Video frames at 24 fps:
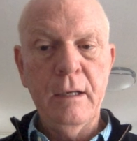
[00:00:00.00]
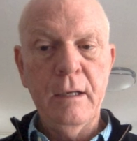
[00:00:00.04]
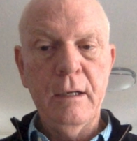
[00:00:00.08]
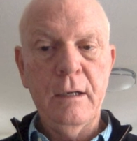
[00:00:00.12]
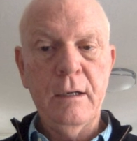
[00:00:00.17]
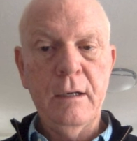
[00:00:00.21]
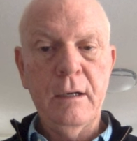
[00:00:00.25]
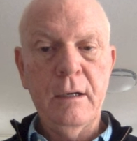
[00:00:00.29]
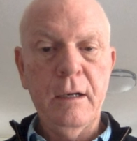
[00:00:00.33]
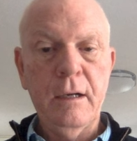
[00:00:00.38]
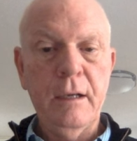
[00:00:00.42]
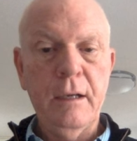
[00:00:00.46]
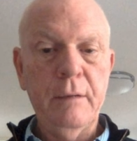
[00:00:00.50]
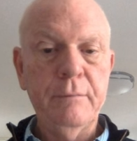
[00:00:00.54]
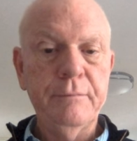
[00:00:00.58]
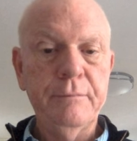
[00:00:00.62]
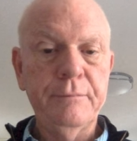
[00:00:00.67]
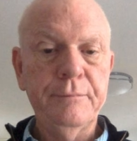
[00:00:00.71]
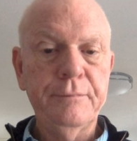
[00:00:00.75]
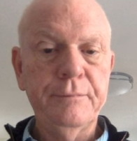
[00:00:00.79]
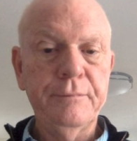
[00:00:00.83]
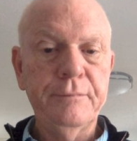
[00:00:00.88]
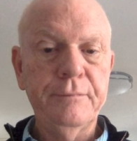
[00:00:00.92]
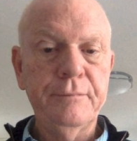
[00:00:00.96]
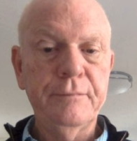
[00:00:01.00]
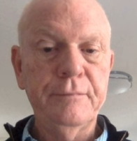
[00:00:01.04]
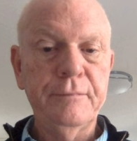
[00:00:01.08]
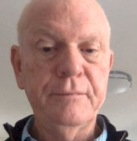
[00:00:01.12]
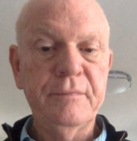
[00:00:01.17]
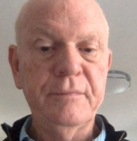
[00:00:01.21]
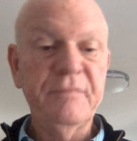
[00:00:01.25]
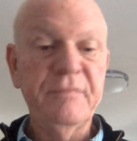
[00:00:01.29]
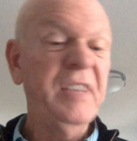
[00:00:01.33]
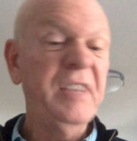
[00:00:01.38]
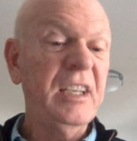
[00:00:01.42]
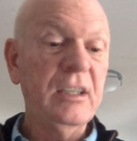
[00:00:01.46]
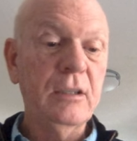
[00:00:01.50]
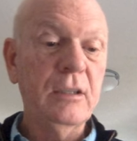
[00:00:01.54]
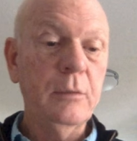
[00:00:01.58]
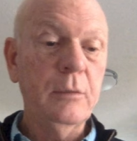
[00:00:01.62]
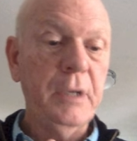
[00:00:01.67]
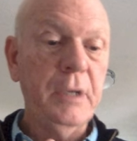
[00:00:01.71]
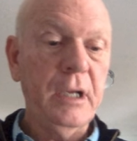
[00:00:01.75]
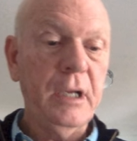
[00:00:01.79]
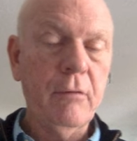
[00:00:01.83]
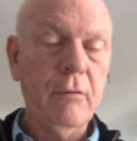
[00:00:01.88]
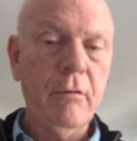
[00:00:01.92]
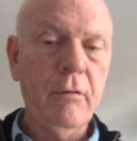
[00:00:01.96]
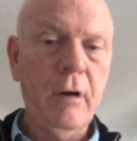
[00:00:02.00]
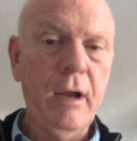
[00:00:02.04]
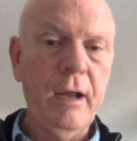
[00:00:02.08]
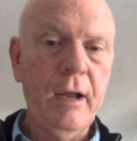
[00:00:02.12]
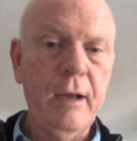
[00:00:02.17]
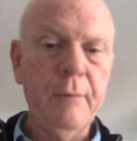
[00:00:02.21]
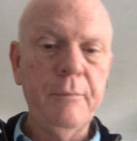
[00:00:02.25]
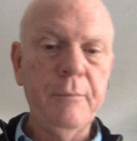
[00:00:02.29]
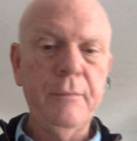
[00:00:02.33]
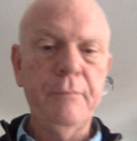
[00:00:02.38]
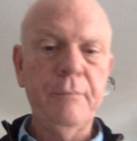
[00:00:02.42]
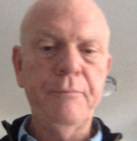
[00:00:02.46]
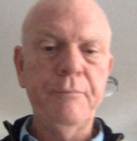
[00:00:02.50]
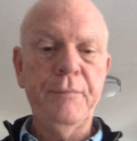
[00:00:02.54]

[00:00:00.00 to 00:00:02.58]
All right, victim in crime.